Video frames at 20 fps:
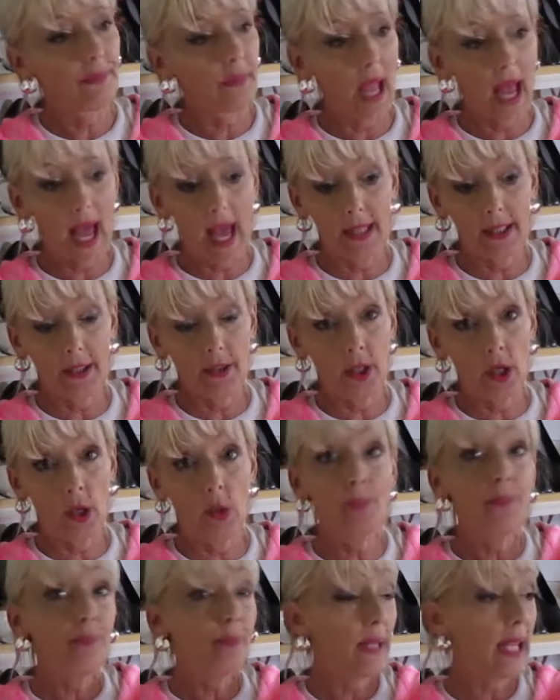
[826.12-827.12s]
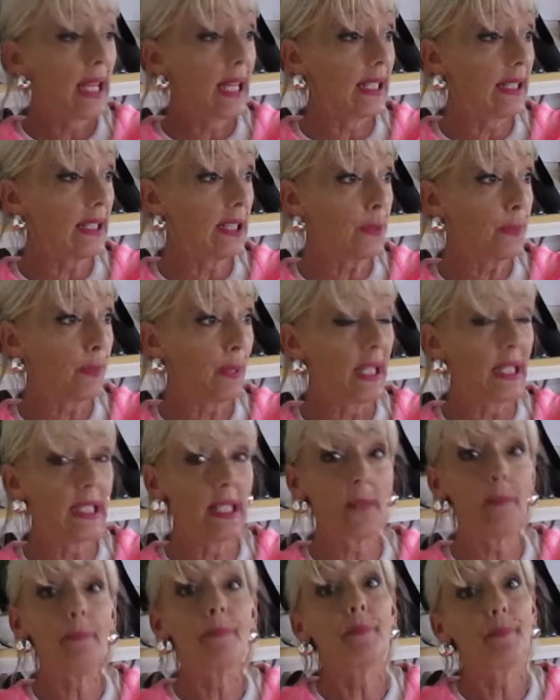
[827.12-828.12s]
I don't know can't explain
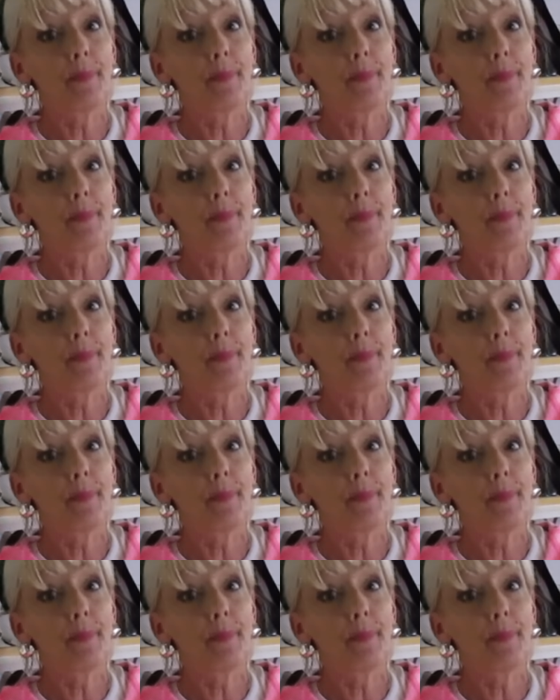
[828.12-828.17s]
it,